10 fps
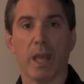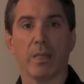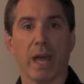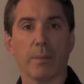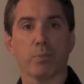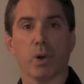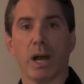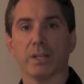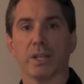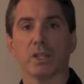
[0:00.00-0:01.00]
that
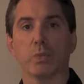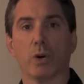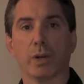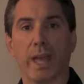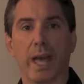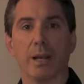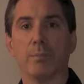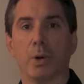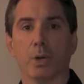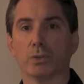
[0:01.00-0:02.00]
process will
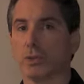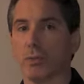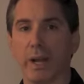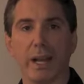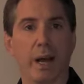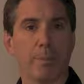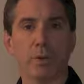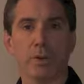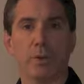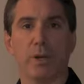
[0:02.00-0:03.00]
catapult great
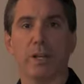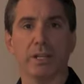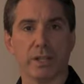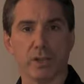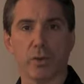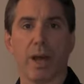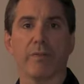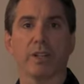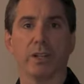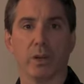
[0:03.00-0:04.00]
opportunities and
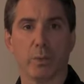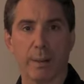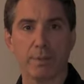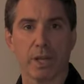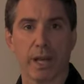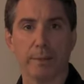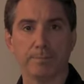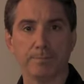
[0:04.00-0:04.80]
traffic to your website.